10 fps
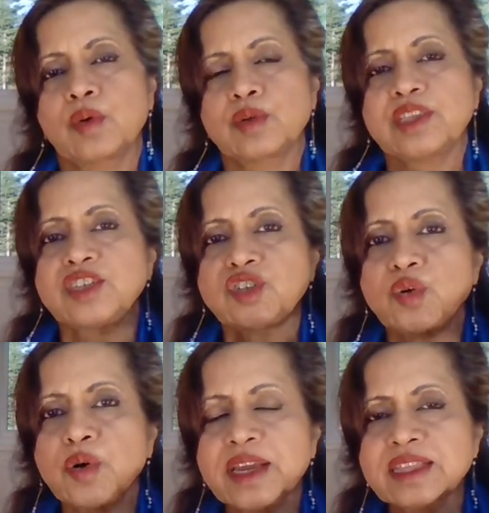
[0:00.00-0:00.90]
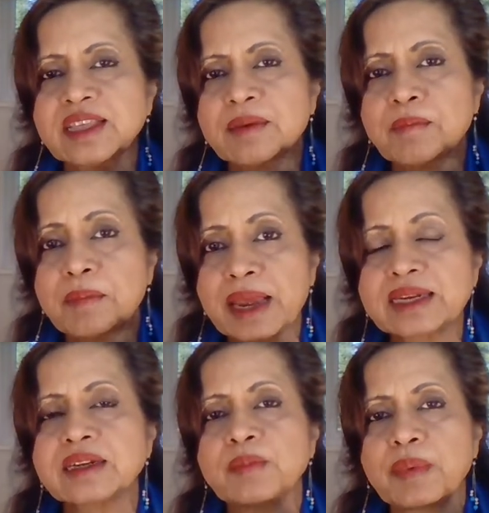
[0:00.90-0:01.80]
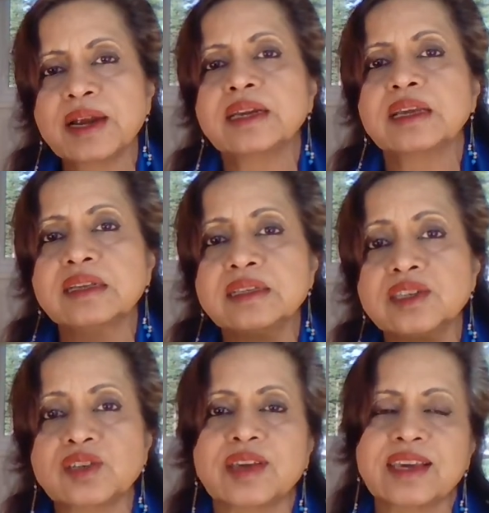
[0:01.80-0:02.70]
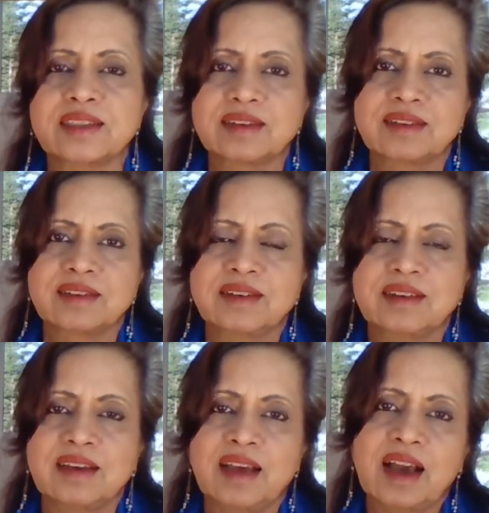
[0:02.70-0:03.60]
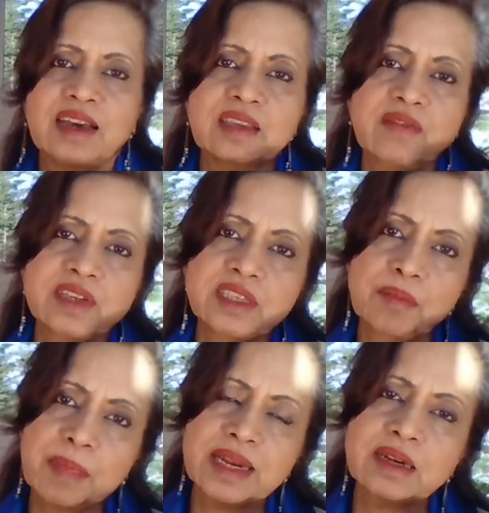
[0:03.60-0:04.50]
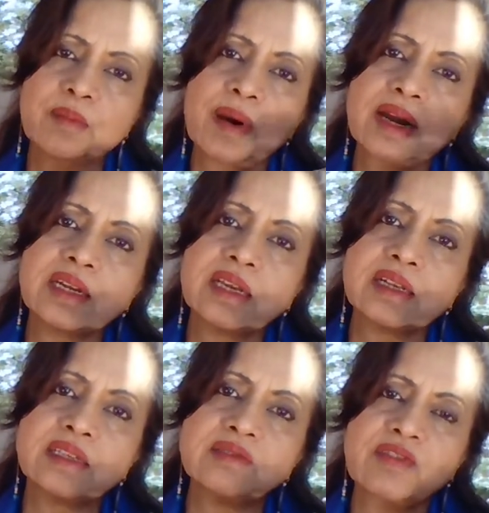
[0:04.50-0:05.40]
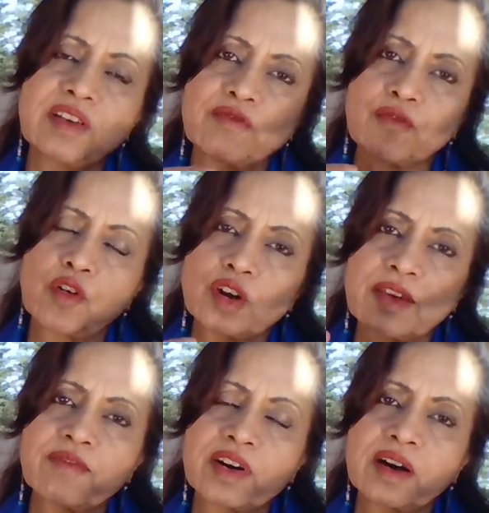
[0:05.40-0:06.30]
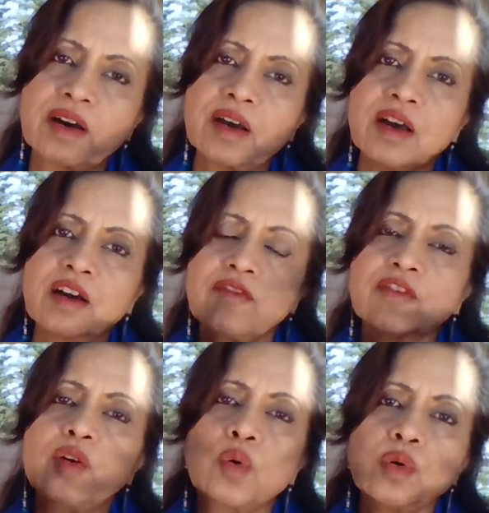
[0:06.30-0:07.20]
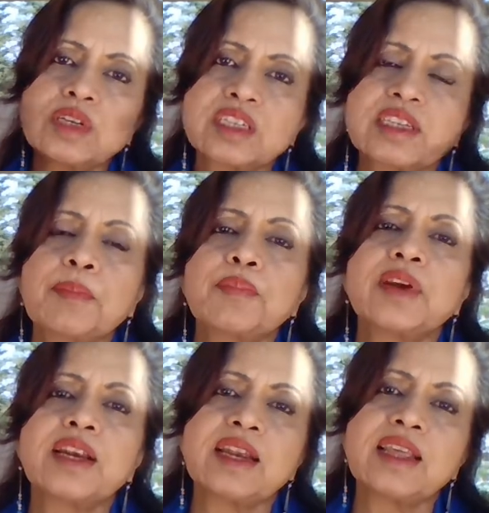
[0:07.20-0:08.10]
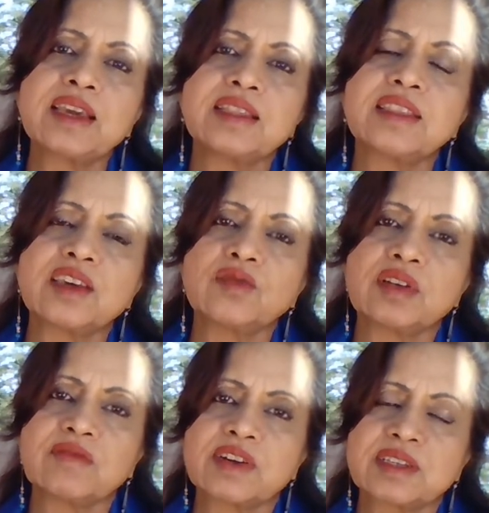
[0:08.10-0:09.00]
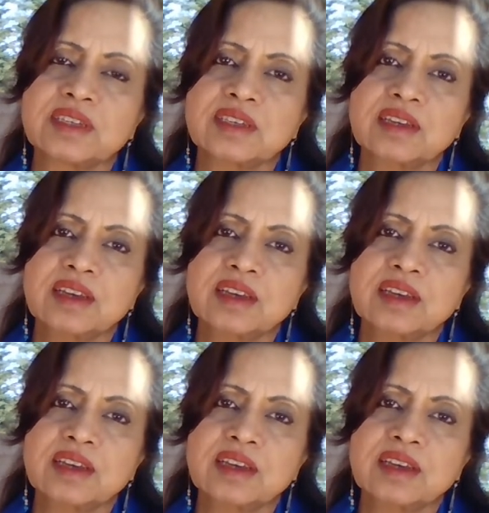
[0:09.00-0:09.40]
they join the matter particles together. Otherwise, the matter particles will forever float separately in the universe.